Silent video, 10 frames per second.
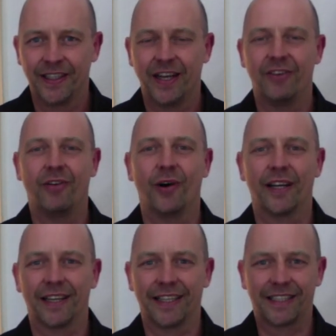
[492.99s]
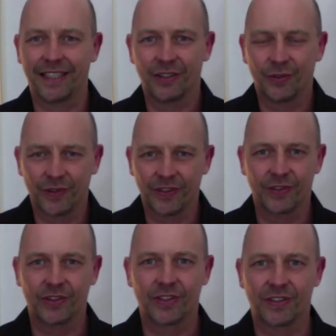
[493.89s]
avoid, like you
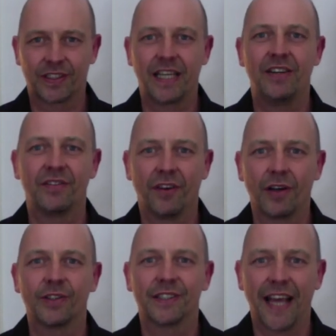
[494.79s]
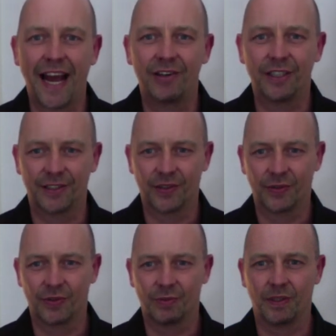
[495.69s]
just involuntary, so
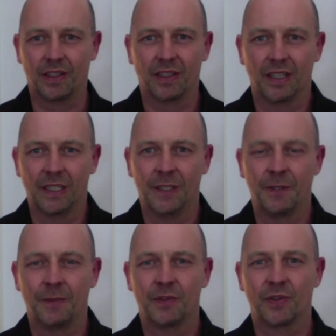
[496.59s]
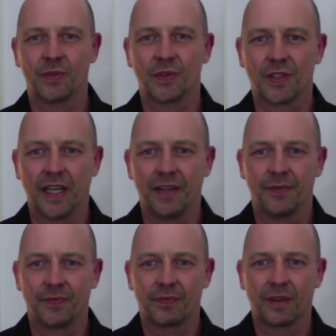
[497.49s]
to speak, so to say.
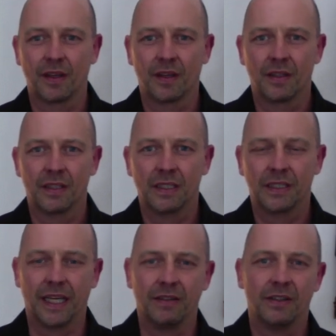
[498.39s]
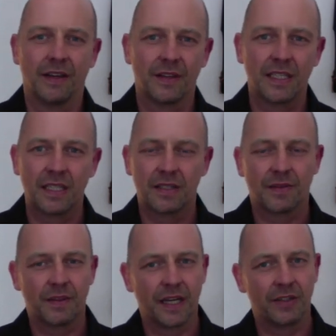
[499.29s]
Yeah, and this is,
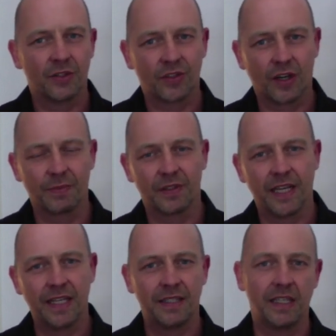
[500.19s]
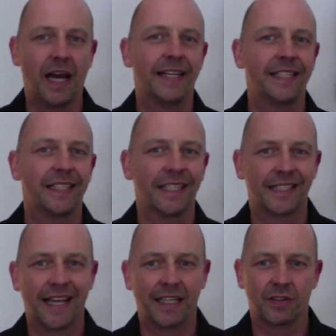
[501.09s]
then you stop the test, ideally a
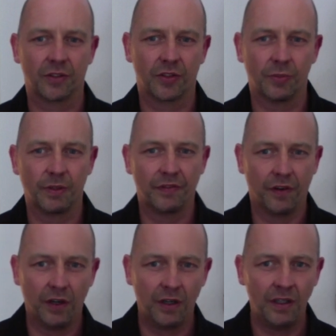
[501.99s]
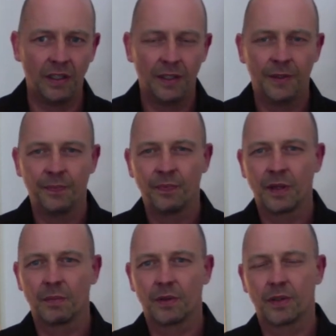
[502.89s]
second or two before,
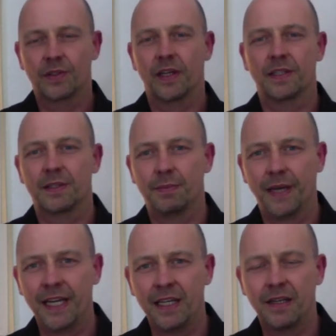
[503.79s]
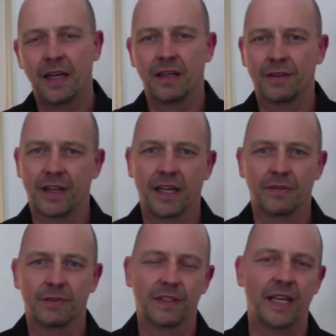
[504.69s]
because you anticipate it, and
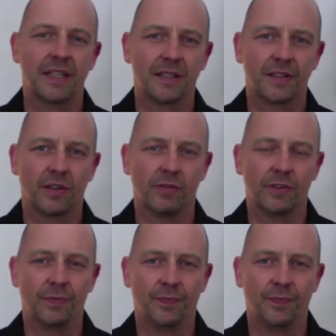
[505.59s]
then the test is over.